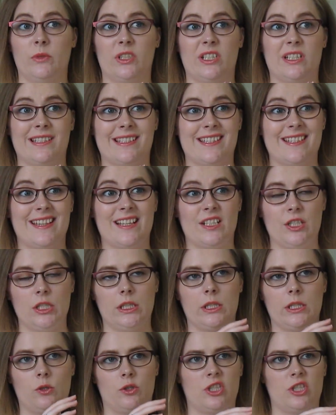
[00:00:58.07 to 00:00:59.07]
because it
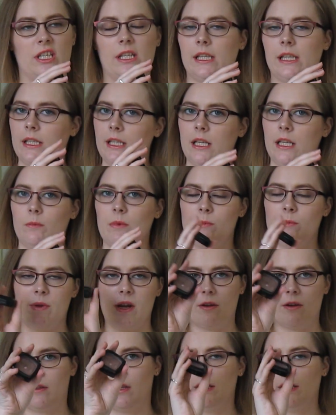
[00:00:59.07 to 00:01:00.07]
actually looks a little bit
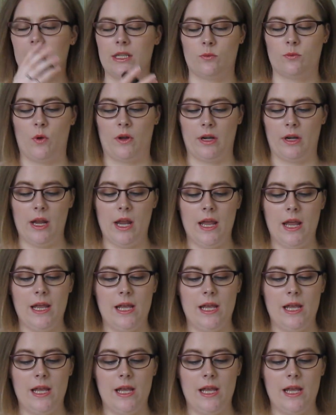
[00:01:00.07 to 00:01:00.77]
better than this one.